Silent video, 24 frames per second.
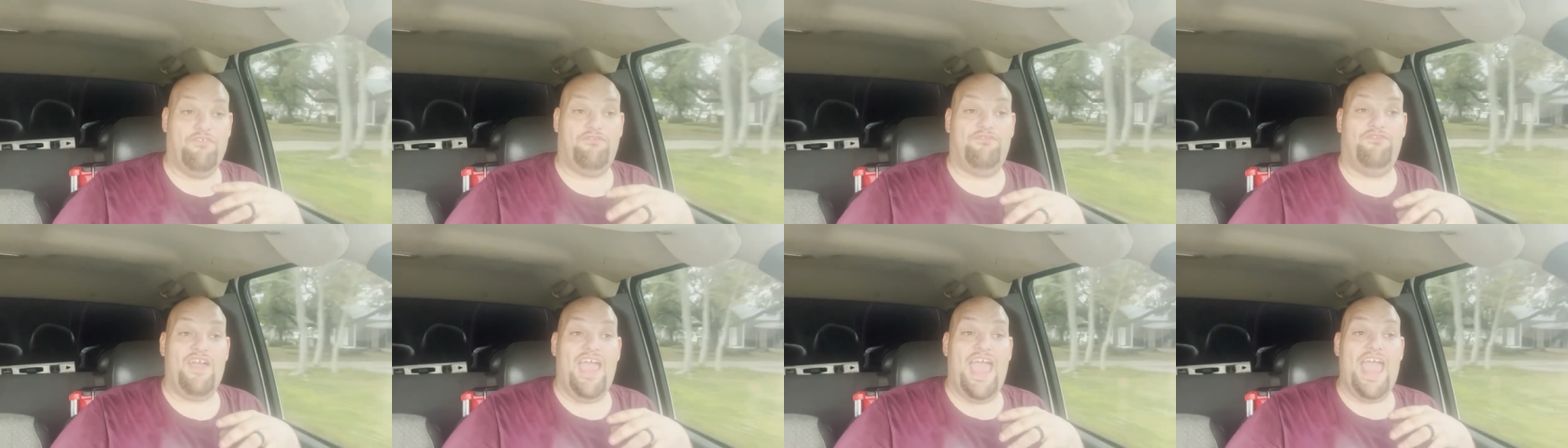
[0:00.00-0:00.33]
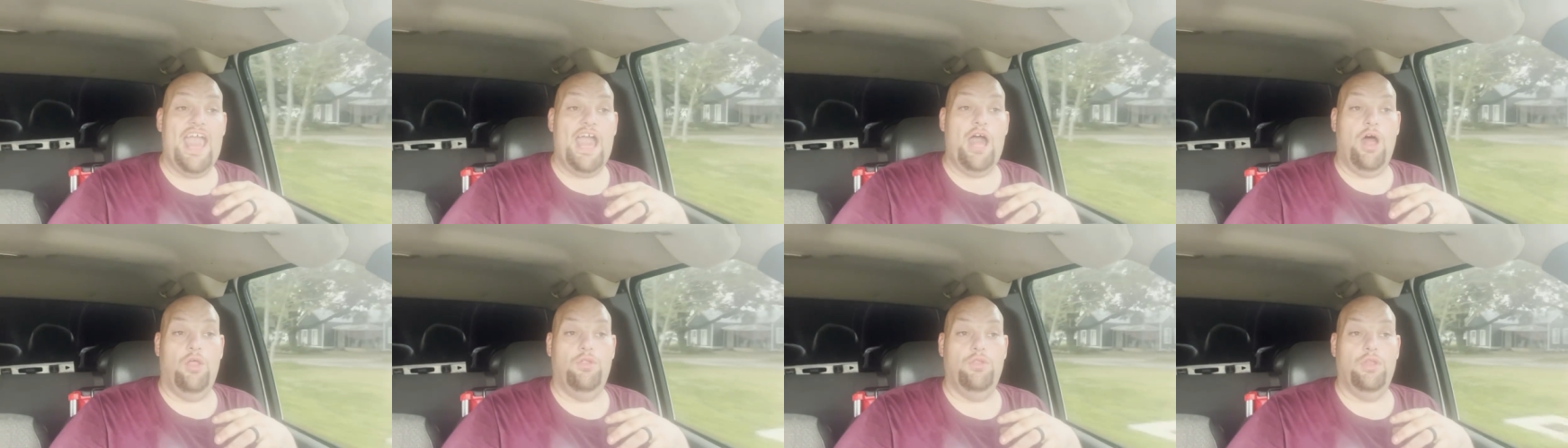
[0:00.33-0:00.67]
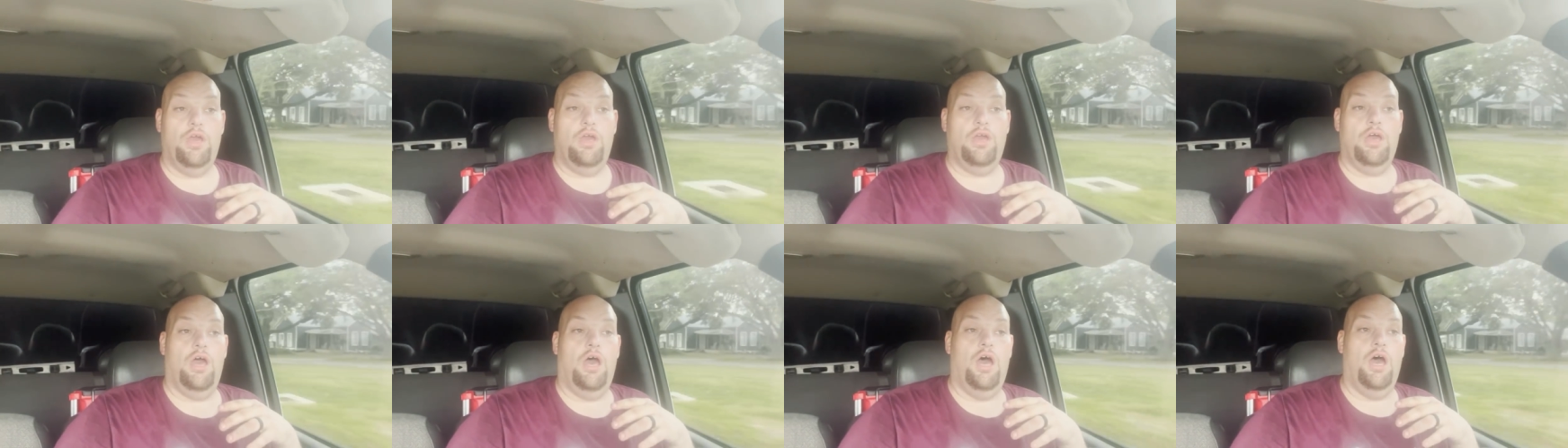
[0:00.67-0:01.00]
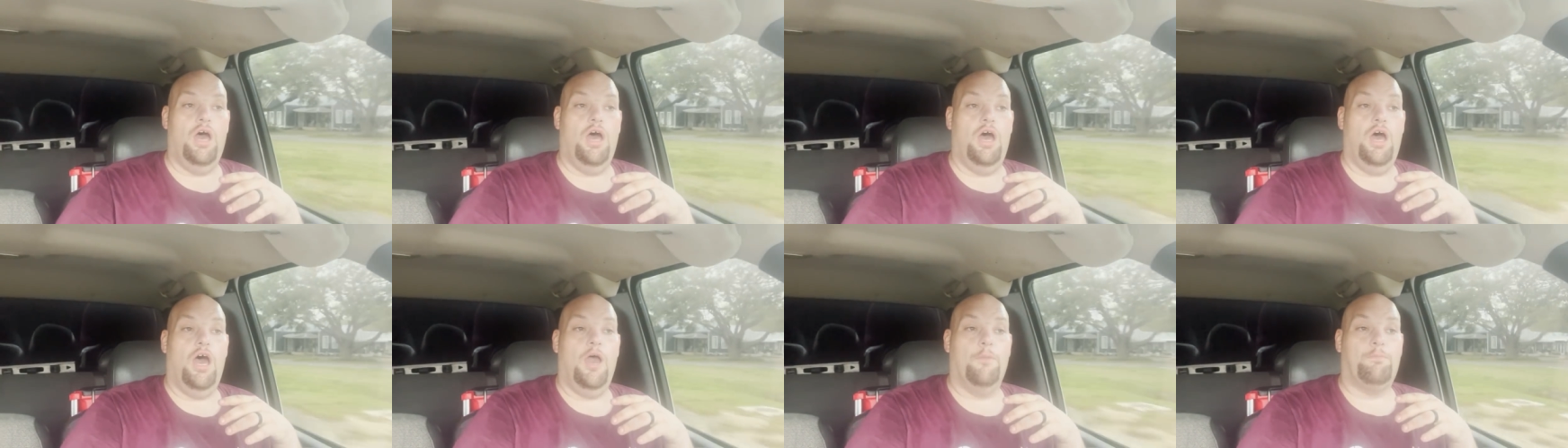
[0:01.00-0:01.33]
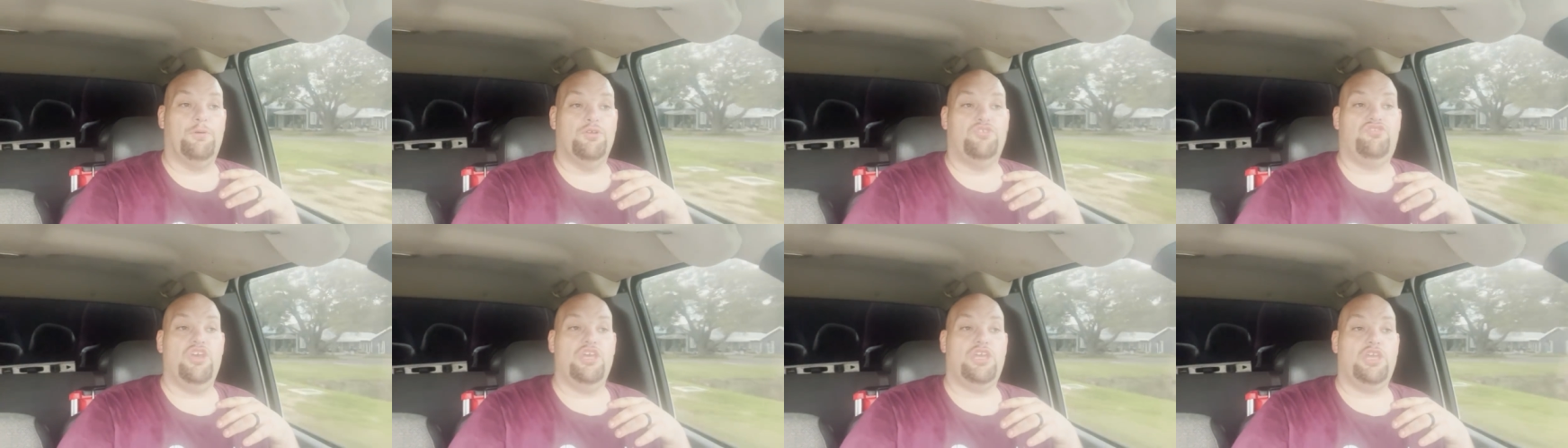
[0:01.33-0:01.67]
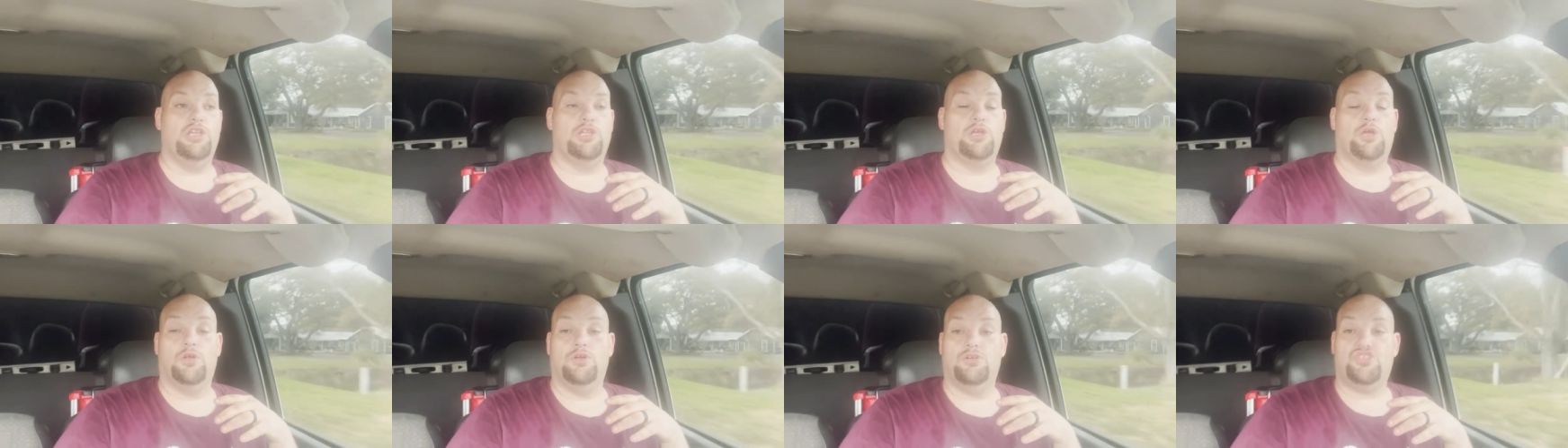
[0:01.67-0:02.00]
found uh, a
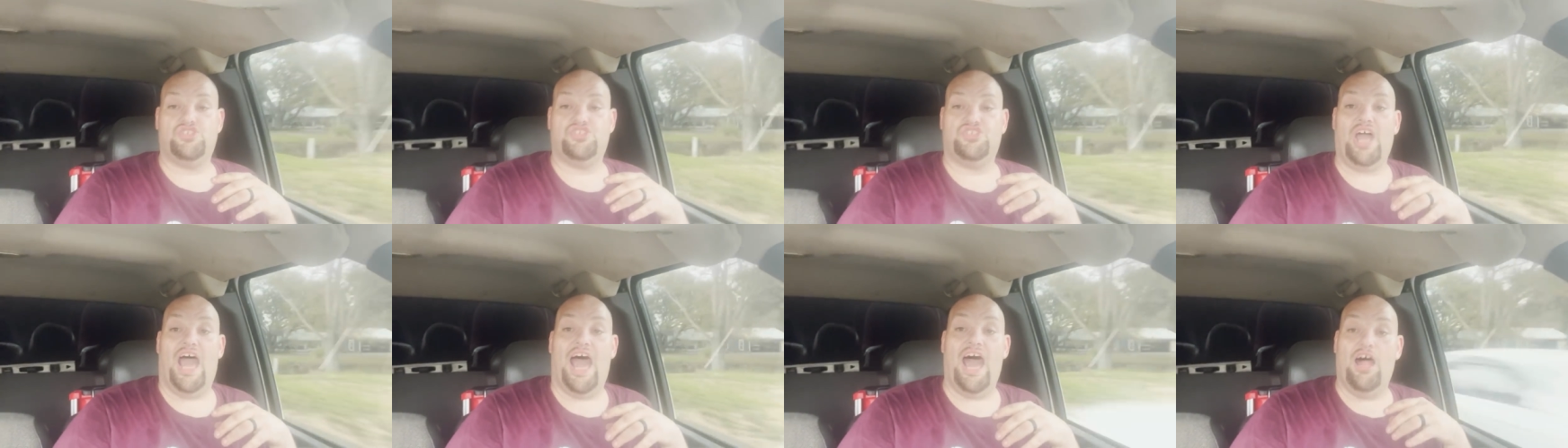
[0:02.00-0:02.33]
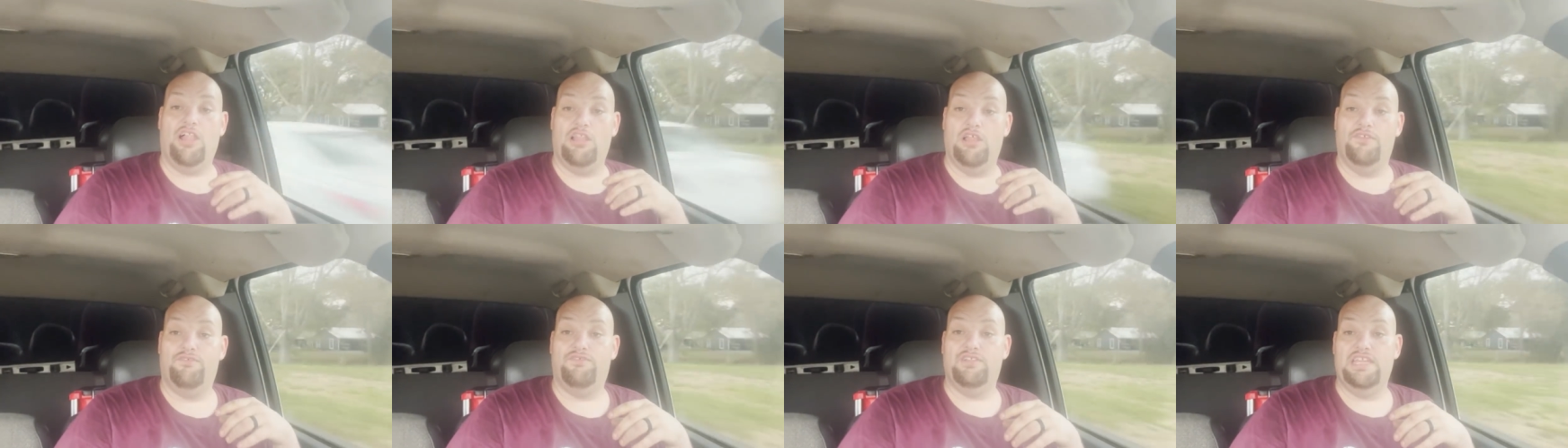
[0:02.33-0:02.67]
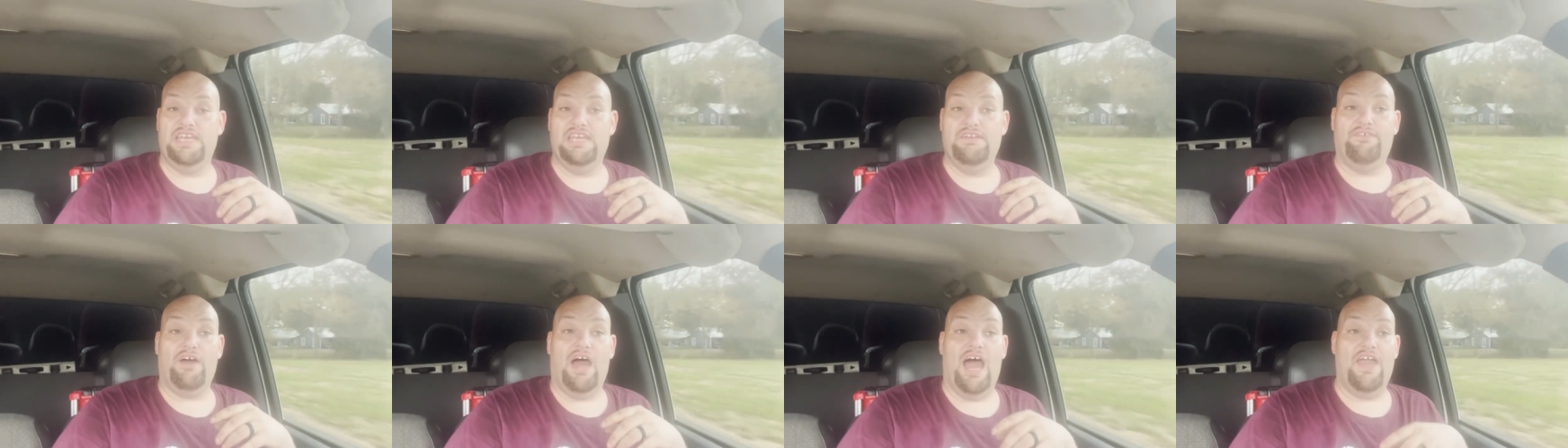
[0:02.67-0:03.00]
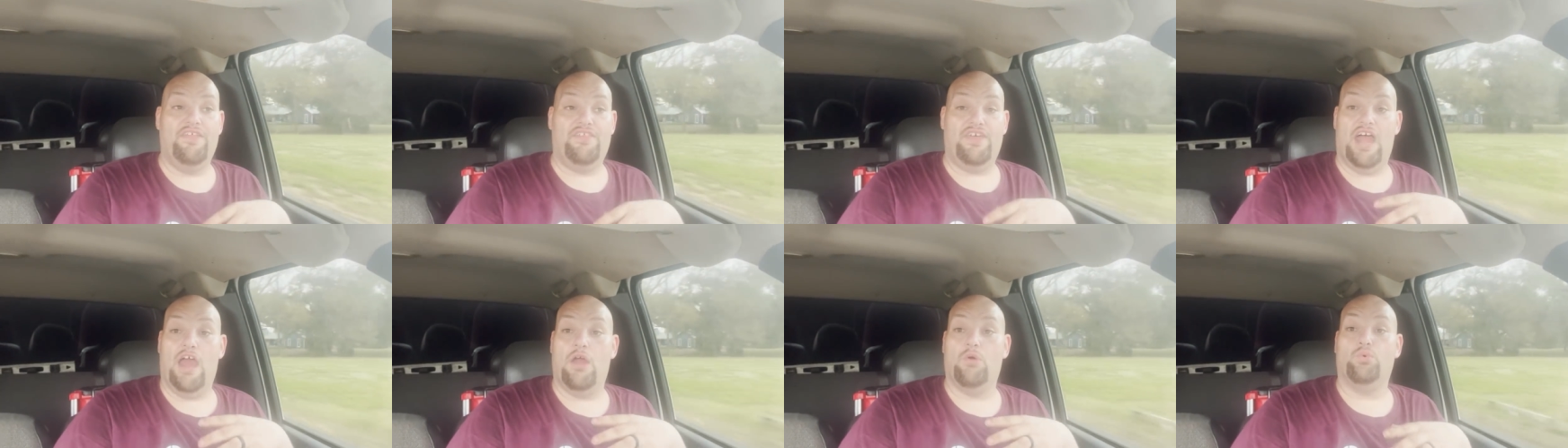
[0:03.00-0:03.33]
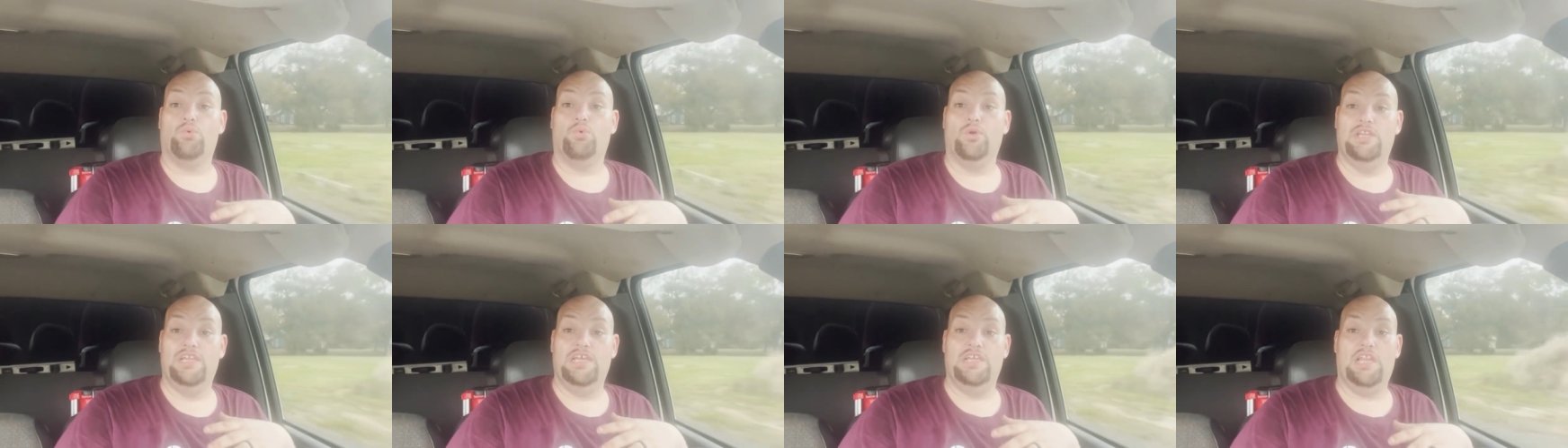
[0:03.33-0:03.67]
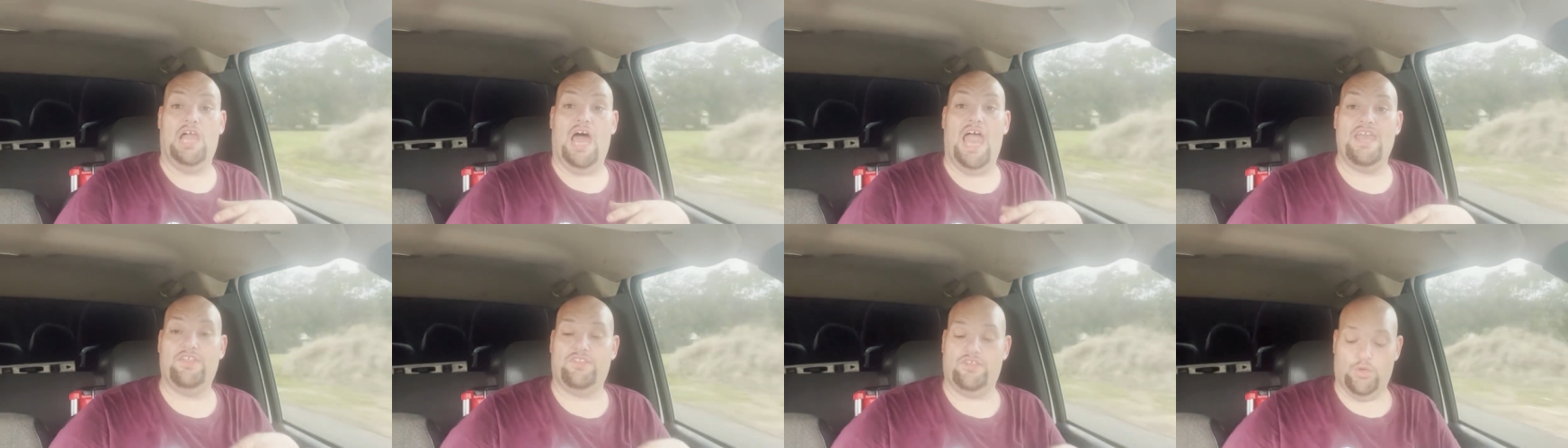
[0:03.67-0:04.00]
particular style of Levi that I really
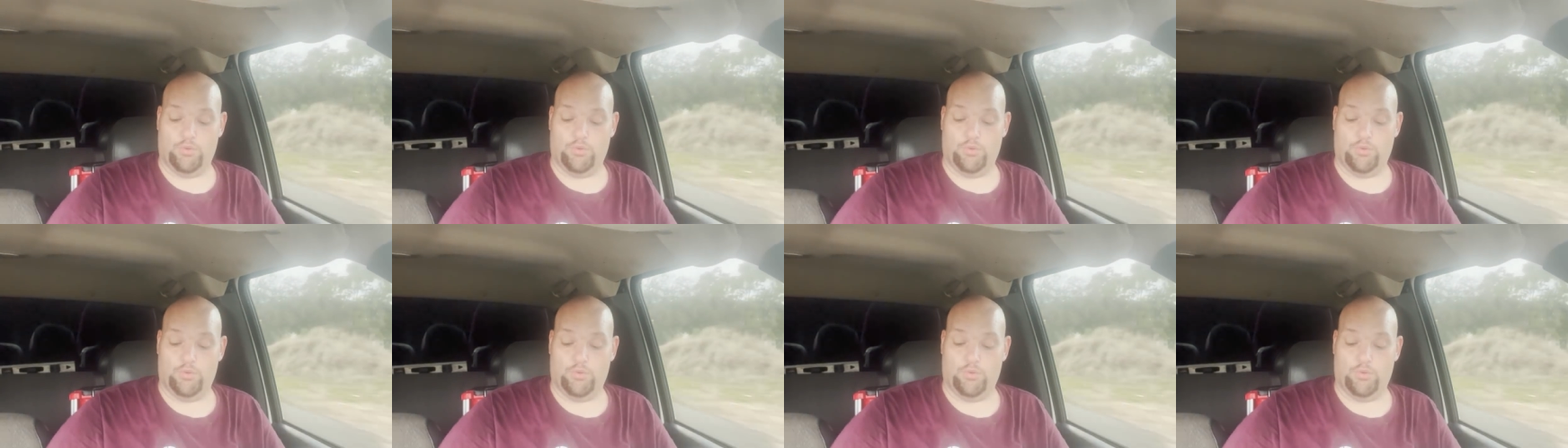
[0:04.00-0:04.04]
like.